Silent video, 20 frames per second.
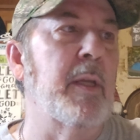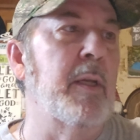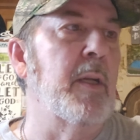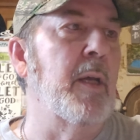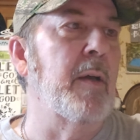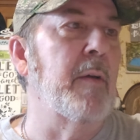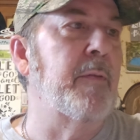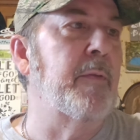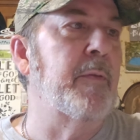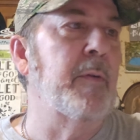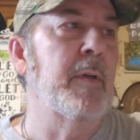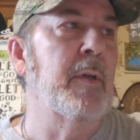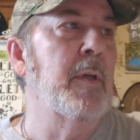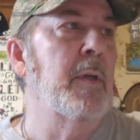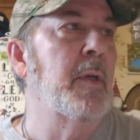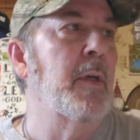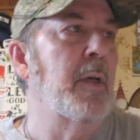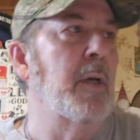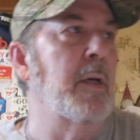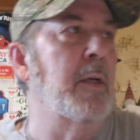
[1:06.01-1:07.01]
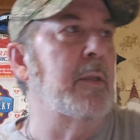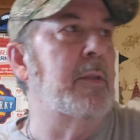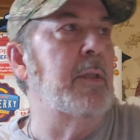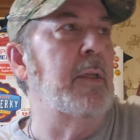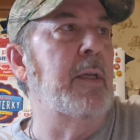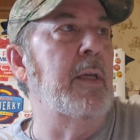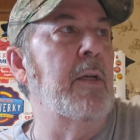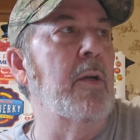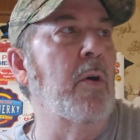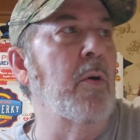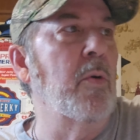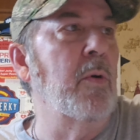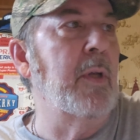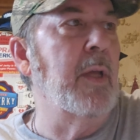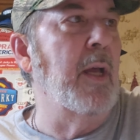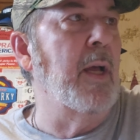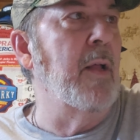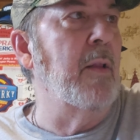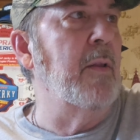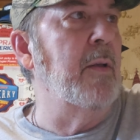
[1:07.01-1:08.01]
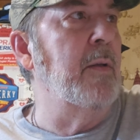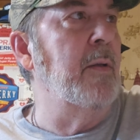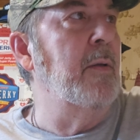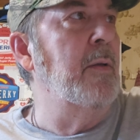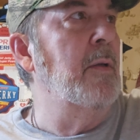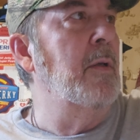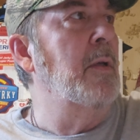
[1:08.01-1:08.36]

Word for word: enough to get a whole gallon.